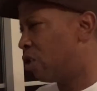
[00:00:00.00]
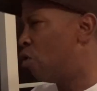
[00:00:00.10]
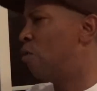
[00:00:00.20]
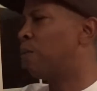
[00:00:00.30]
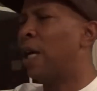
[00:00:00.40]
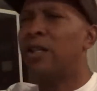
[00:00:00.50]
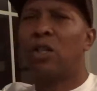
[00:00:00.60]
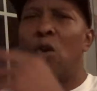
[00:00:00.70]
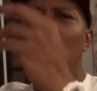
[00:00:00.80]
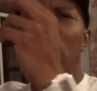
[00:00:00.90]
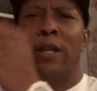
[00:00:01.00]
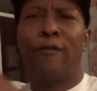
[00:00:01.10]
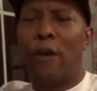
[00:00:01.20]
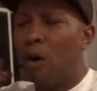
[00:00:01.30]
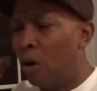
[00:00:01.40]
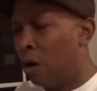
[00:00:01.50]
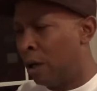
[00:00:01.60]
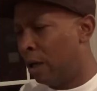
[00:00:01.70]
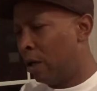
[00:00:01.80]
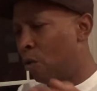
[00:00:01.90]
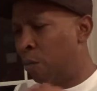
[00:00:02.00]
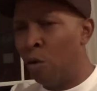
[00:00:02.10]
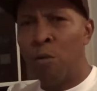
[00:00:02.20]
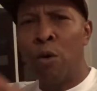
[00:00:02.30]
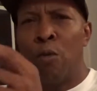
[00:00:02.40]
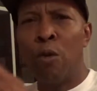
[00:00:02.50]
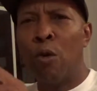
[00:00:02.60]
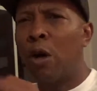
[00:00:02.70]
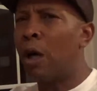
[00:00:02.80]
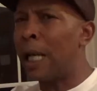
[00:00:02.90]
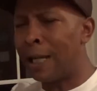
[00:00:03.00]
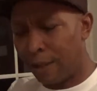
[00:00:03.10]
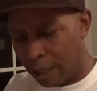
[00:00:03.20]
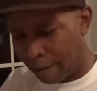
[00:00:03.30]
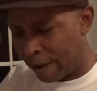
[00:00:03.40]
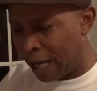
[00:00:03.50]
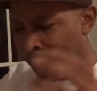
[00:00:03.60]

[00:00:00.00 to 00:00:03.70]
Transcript: 2 + 2 is 4, boo, boo, boo, all that stuff.